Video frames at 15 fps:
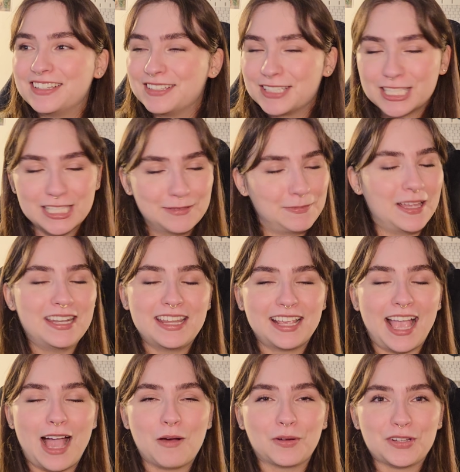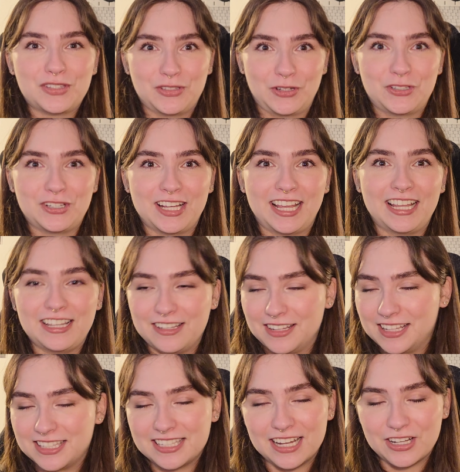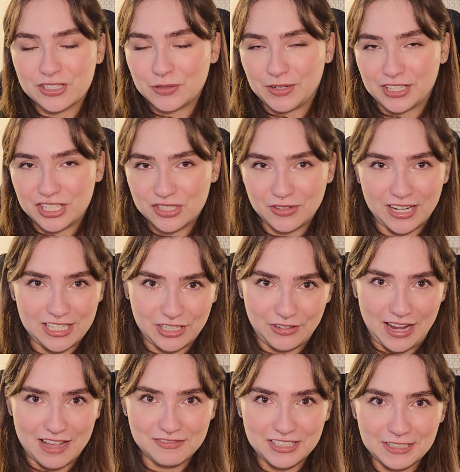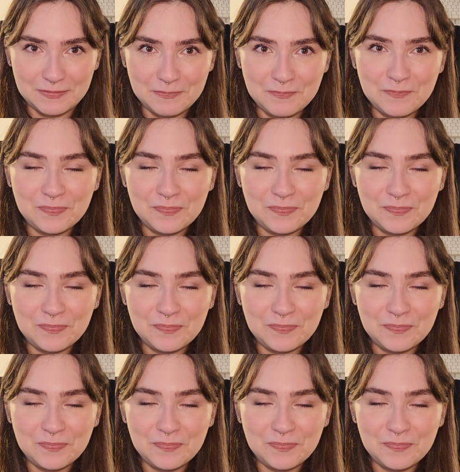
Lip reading: spending hours searching and instead just going straight into crafting.